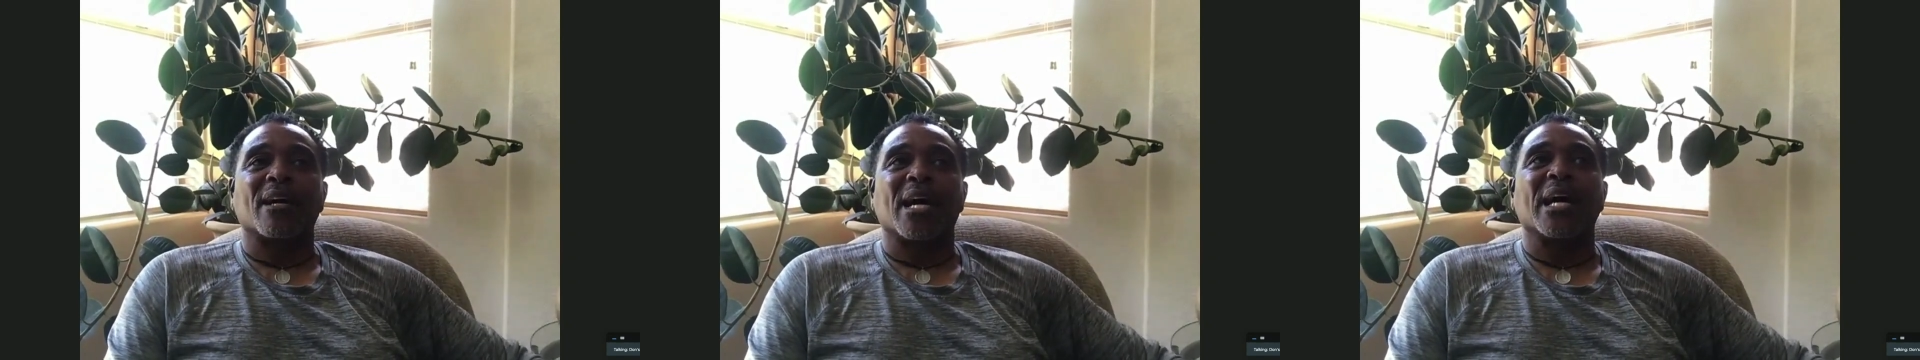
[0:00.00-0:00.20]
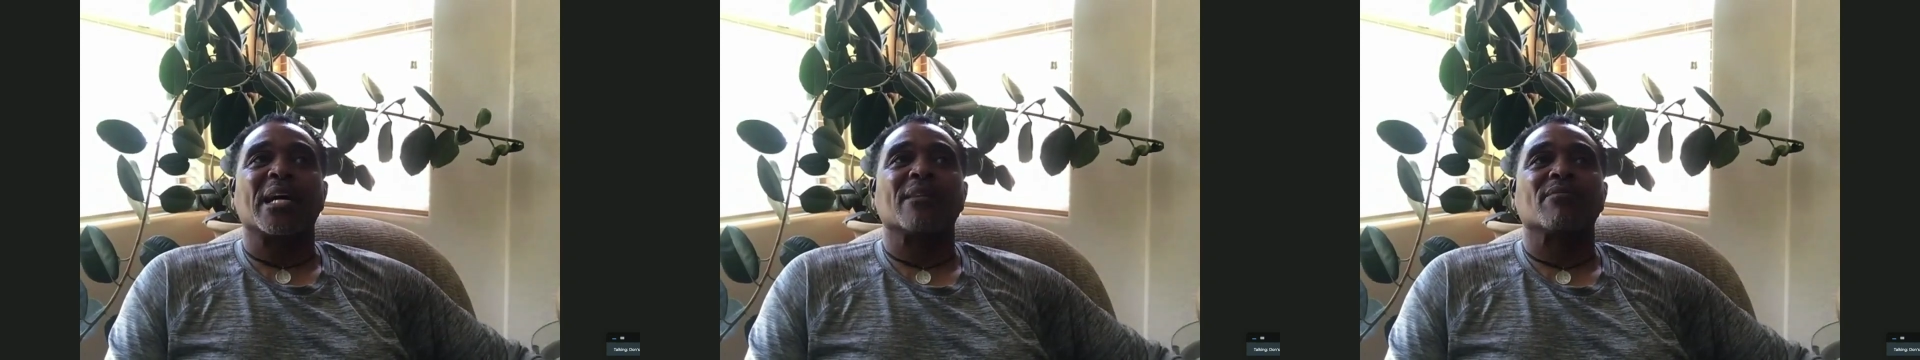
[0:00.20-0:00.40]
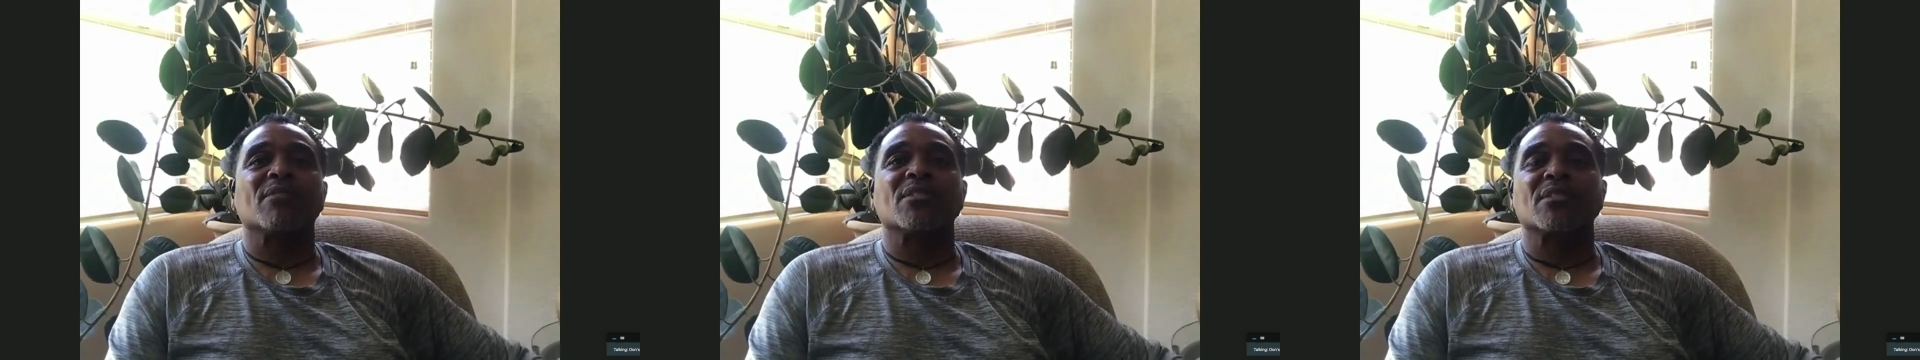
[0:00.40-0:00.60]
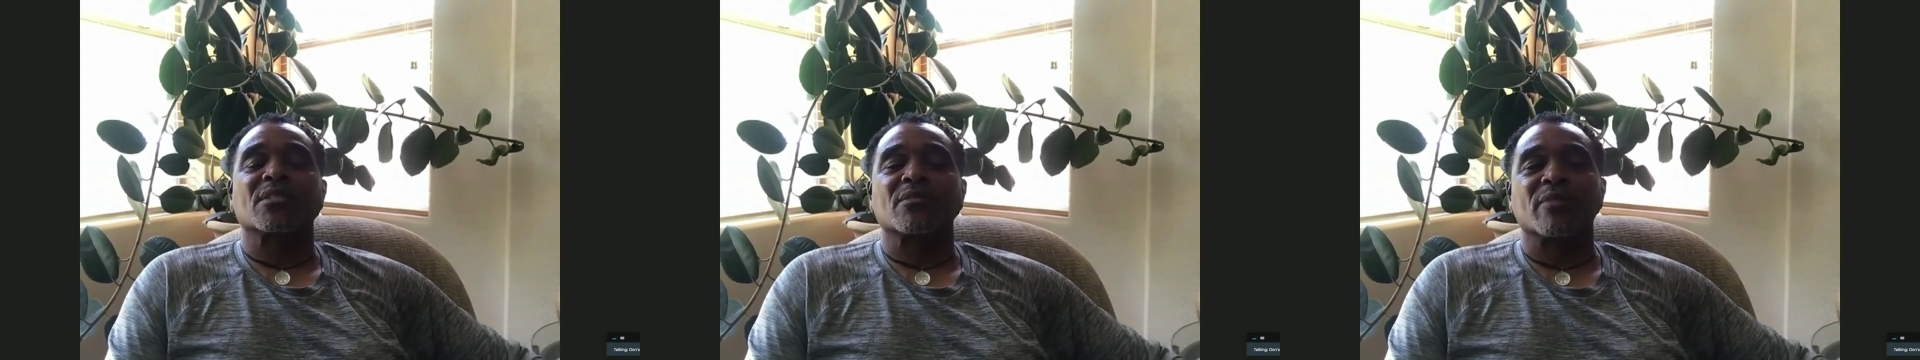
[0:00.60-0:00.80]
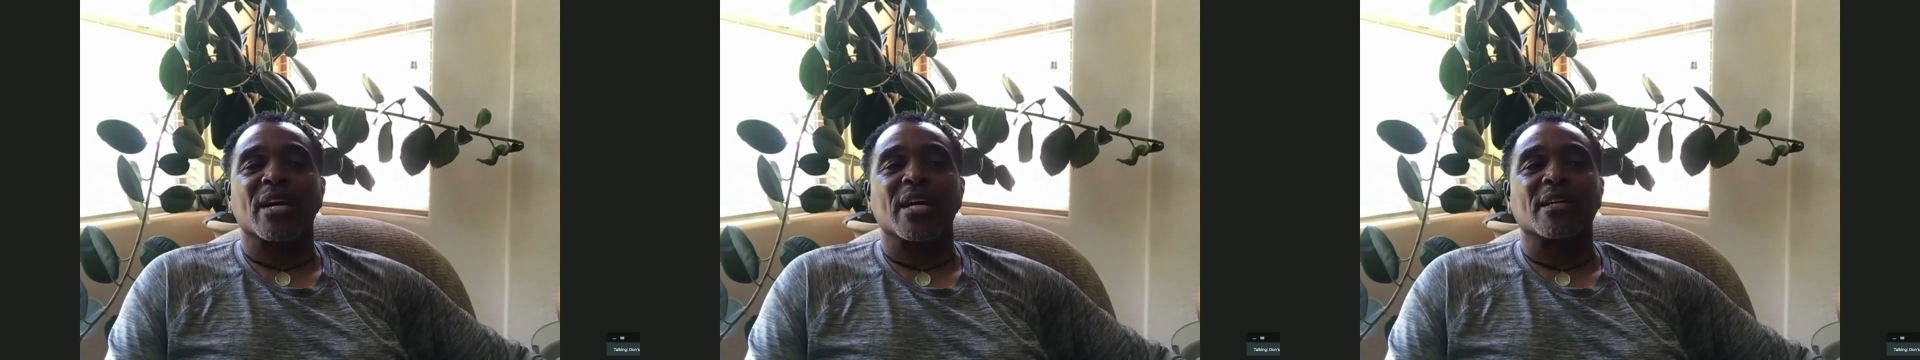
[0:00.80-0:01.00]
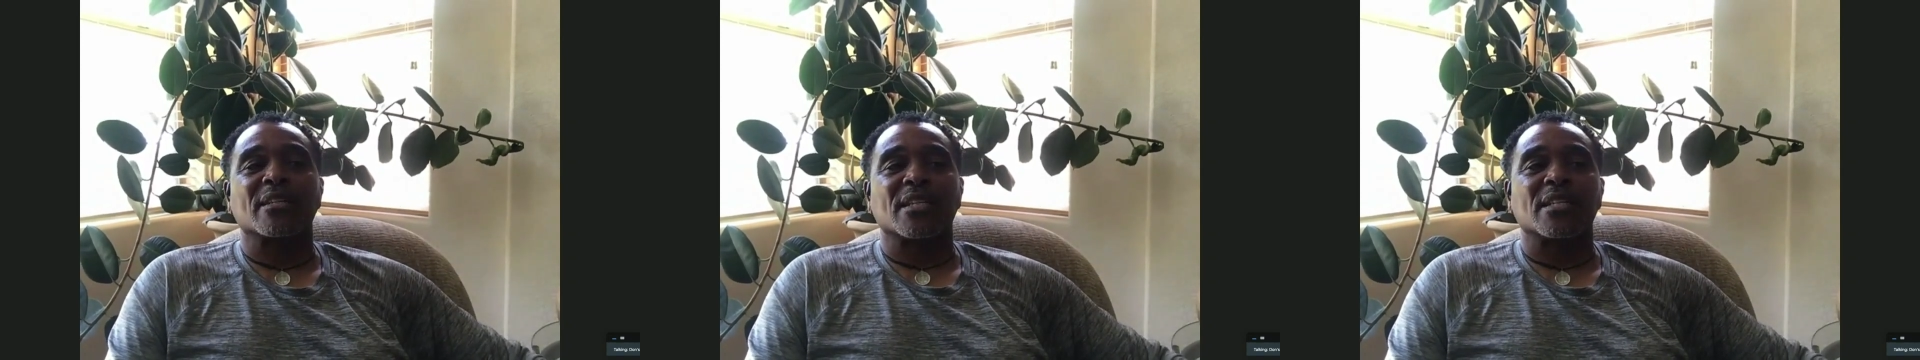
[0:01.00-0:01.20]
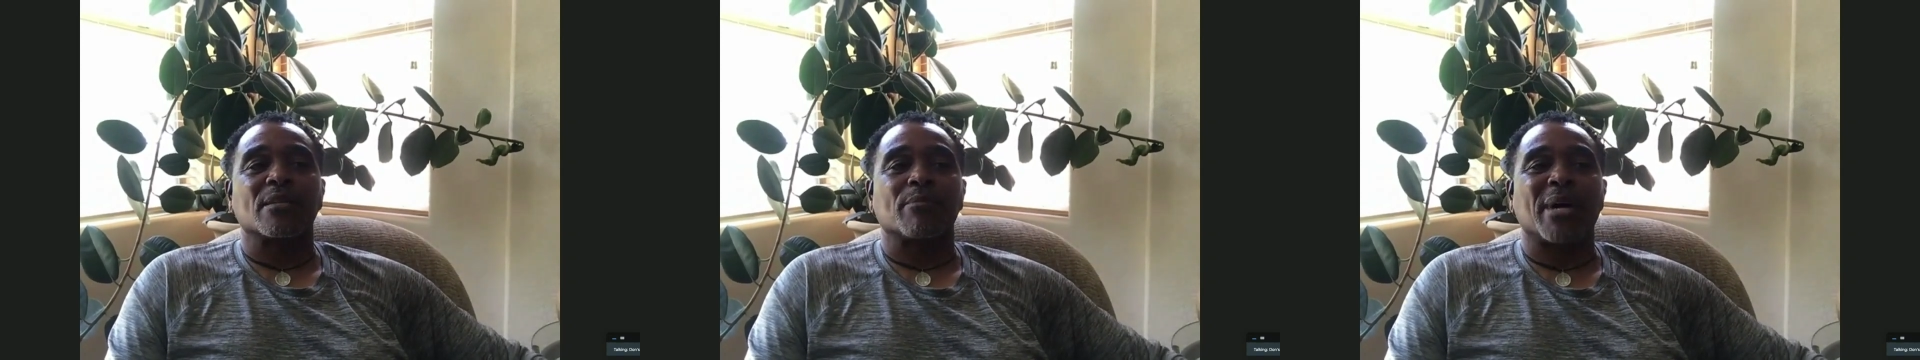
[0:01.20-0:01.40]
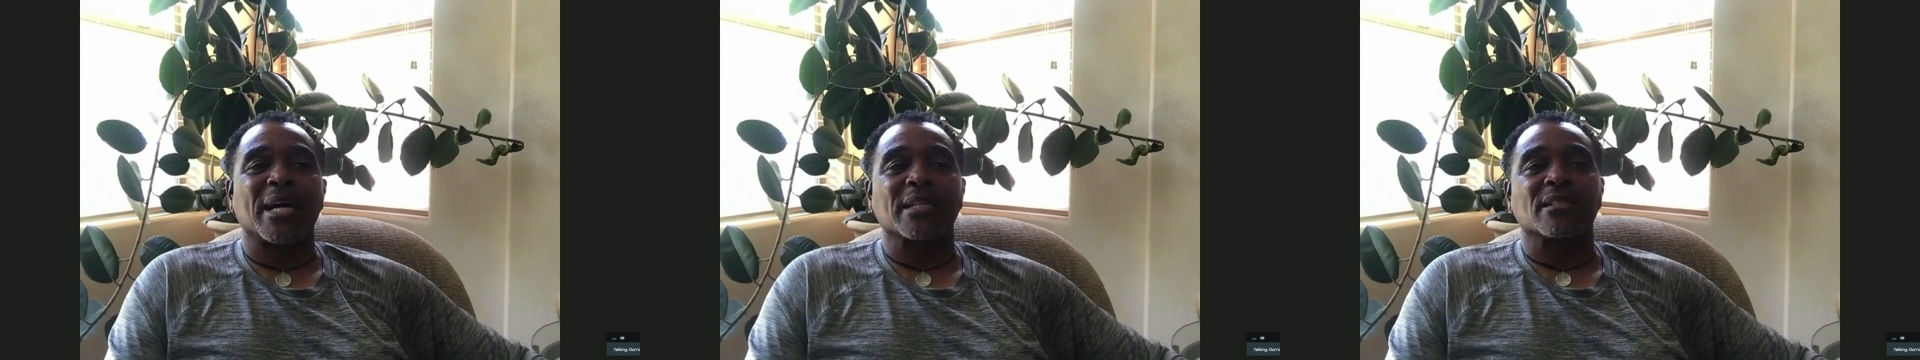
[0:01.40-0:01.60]
Now, I have looked
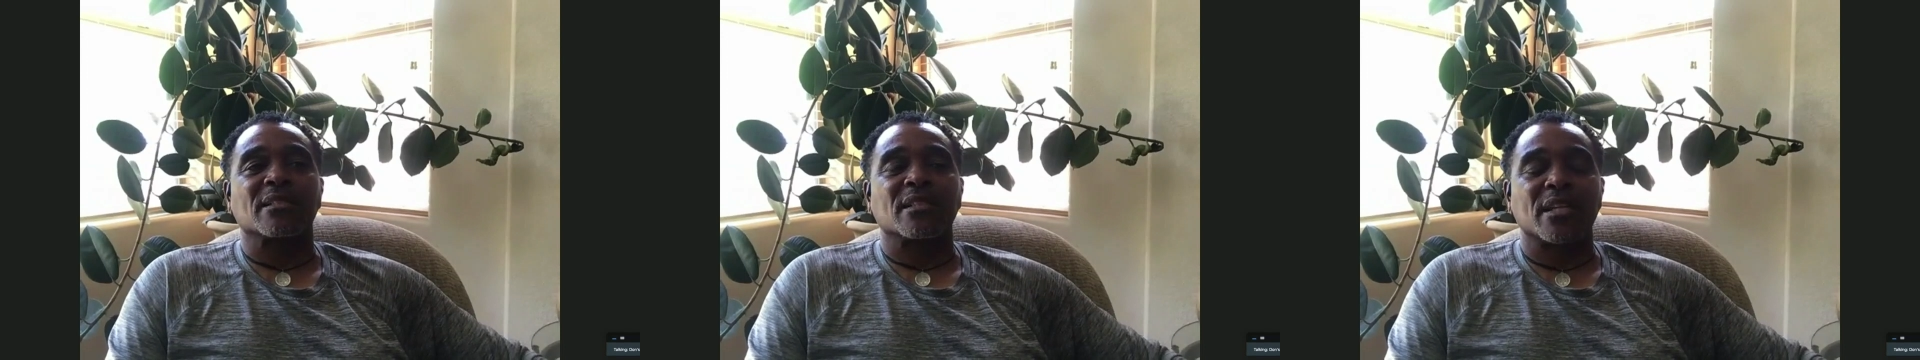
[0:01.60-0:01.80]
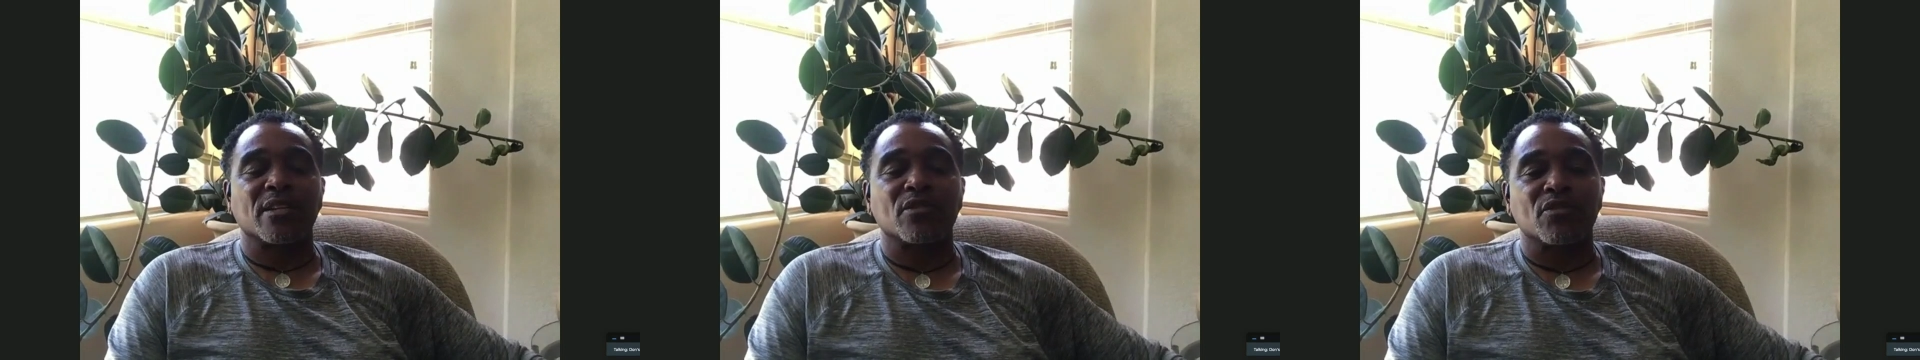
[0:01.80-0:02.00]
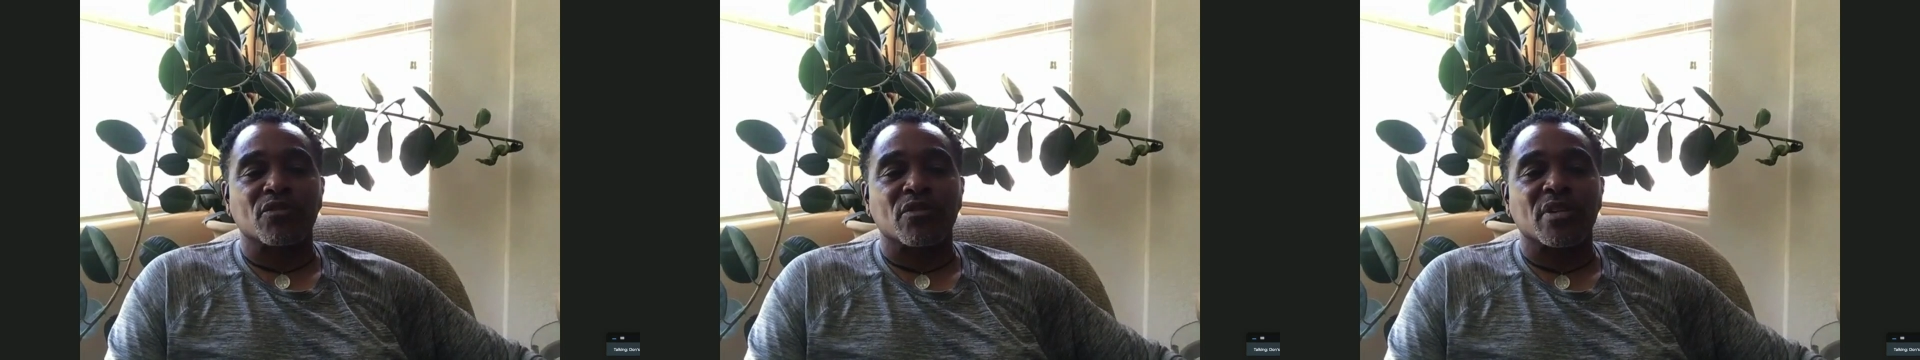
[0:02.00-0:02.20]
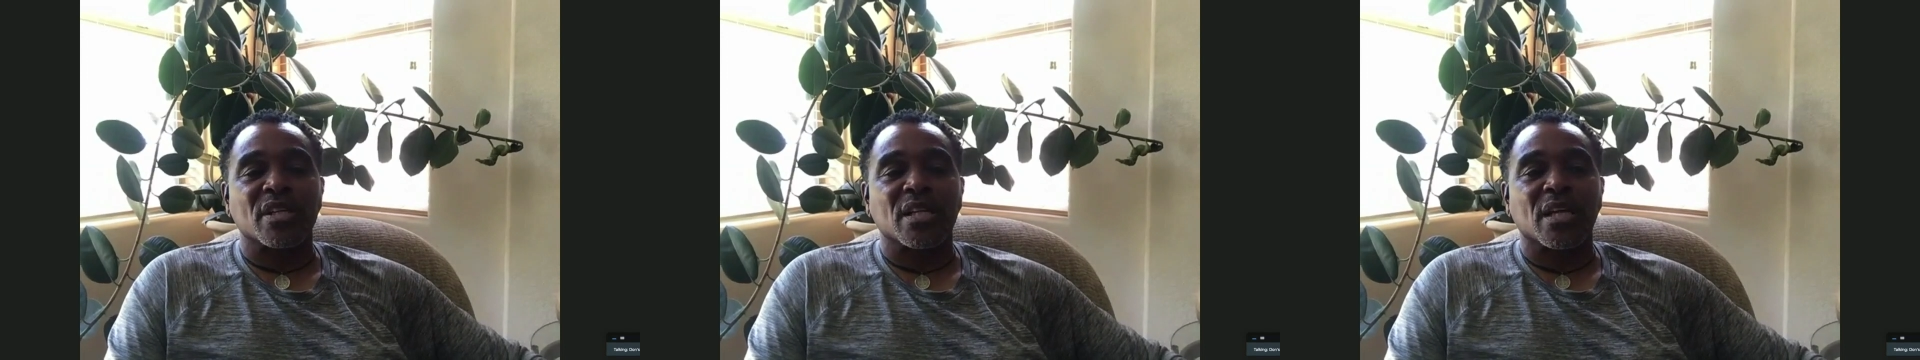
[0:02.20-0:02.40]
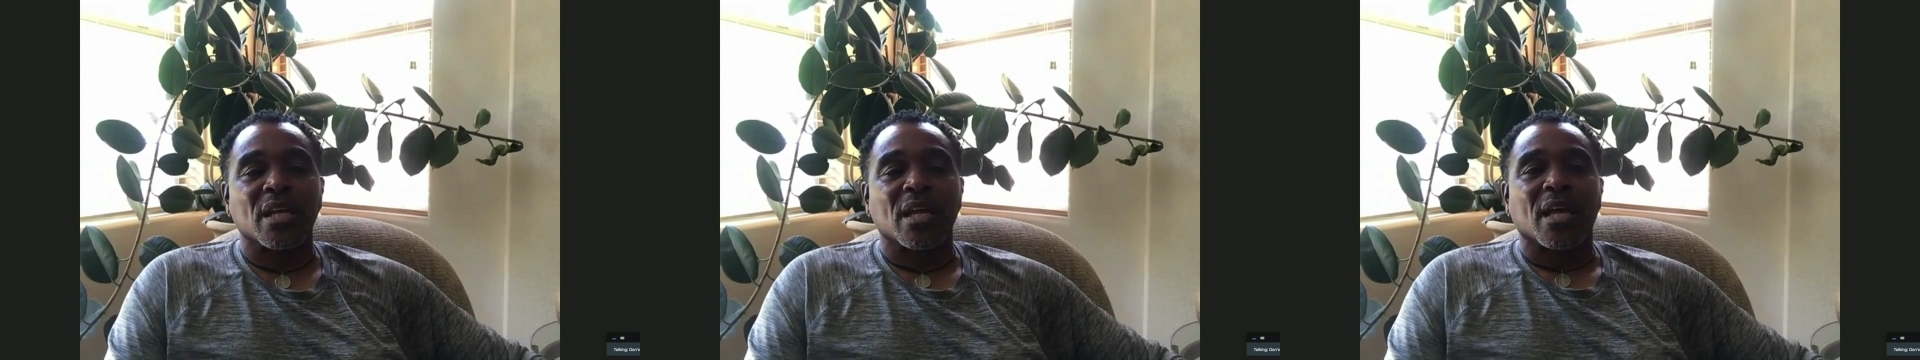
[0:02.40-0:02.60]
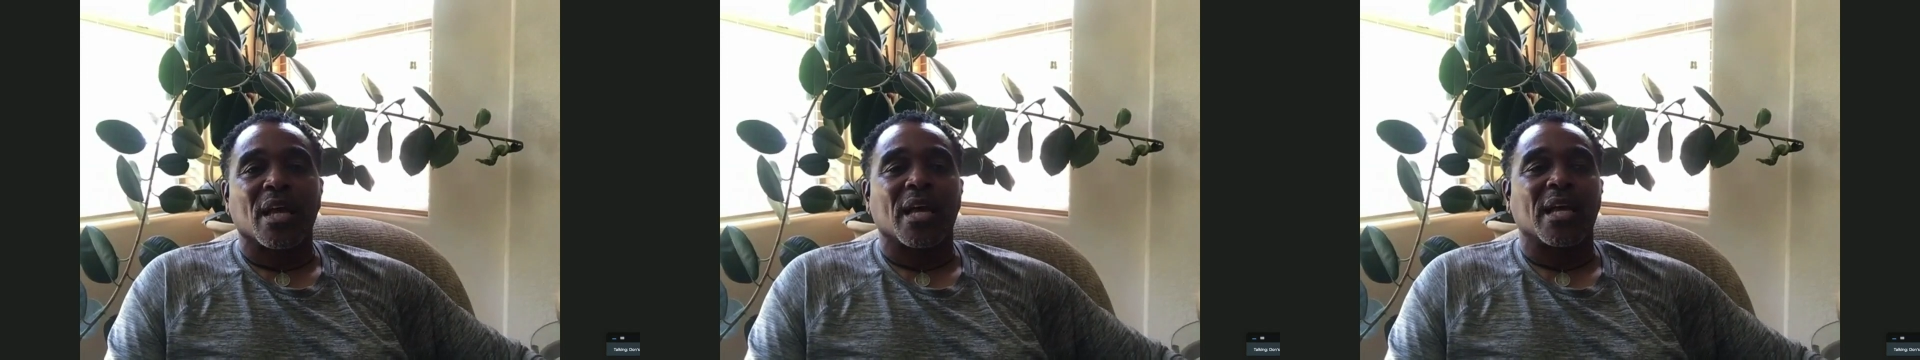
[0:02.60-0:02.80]
around in the boxing industry